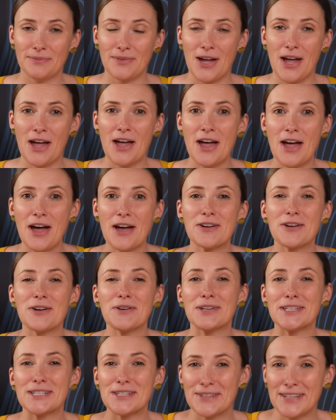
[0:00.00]
are
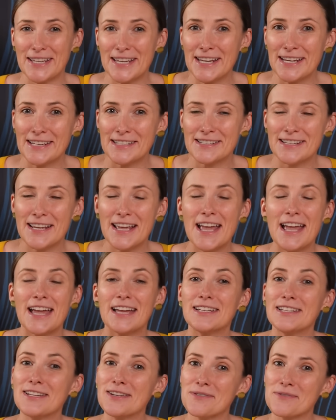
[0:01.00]
going to eat
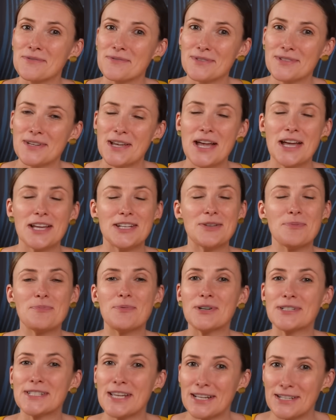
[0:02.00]
and use to
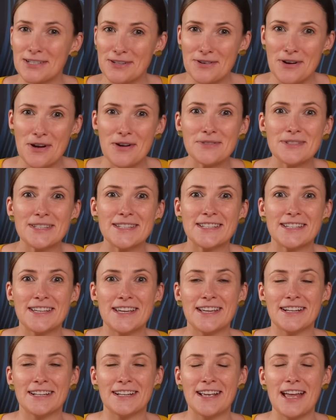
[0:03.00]
protect our own
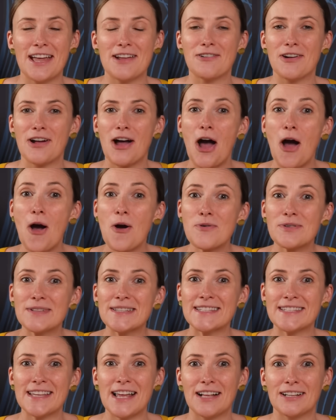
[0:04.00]
skin and our own
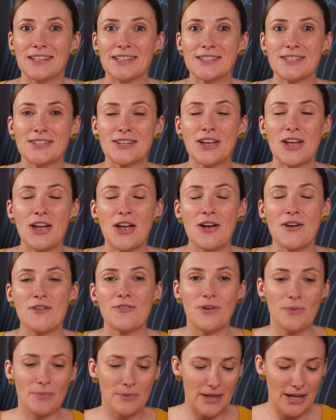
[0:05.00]
cells
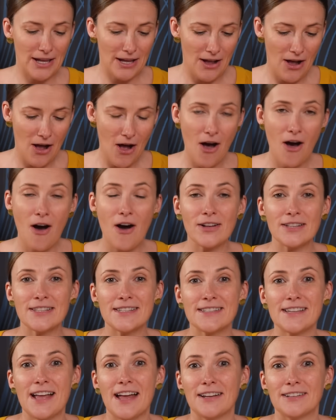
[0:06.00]
from the hot
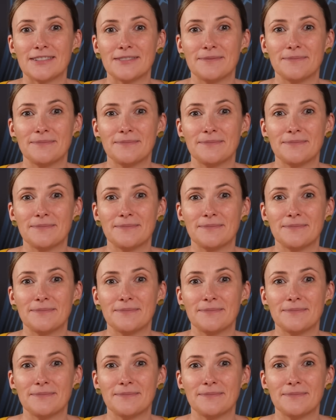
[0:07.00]
sun.